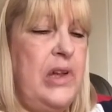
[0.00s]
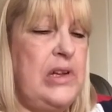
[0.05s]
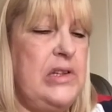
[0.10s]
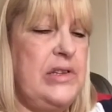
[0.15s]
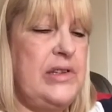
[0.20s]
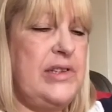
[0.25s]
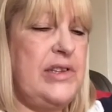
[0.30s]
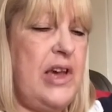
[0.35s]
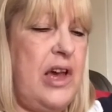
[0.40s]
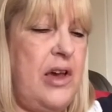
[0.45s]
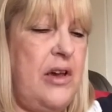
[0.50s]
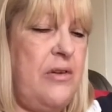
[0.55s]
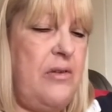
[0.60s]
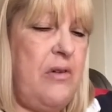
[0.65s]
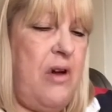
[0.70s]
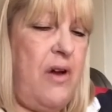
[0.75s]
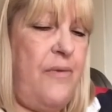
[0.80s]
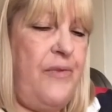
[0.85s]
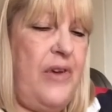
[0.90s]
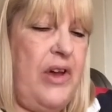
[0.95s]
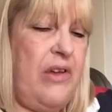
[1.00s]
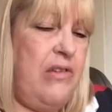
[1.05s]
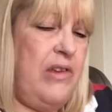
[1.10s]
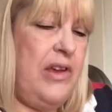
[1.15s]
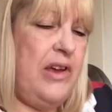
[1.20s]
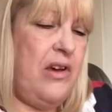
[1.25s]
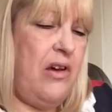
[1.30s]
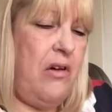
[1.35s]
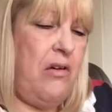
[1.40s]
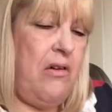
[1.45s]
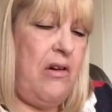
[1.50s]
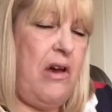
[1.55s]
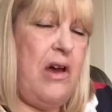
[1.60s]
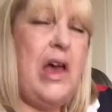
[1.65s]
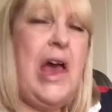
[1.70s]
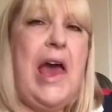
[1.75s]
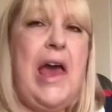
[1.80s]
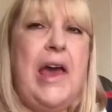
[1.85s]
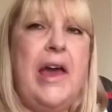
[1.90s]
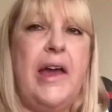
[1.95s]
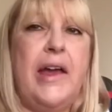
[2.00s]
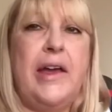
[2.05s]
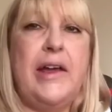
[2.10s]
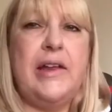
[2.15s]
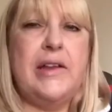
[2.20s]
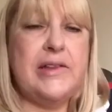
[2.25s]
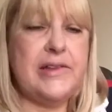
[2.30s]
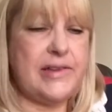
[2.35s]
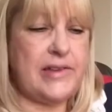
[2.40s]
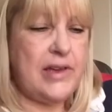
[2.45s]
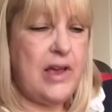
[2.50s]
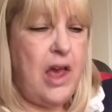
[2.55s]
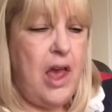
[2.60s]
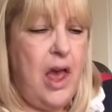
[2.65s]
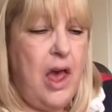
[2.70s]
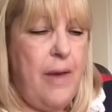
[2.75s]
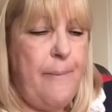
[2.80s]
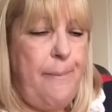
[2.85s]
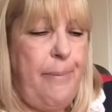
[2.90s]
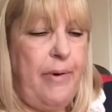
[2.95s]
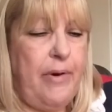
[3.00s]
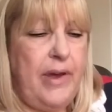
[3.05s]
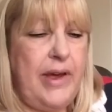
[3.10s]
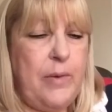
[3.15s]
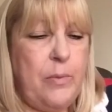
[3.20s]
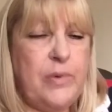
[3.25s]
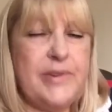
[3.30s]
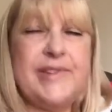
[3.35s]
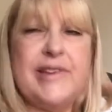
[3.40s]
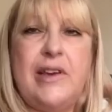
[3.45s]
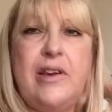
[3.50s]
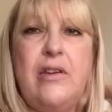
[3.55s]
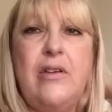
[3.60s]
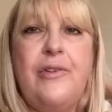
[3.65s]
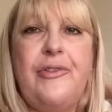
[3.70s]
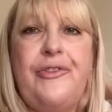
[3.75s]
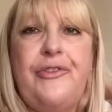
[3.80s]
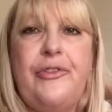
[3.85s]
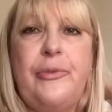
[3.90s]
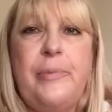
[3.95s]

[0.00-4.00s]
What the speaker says: So I've only got 8, but it was enough for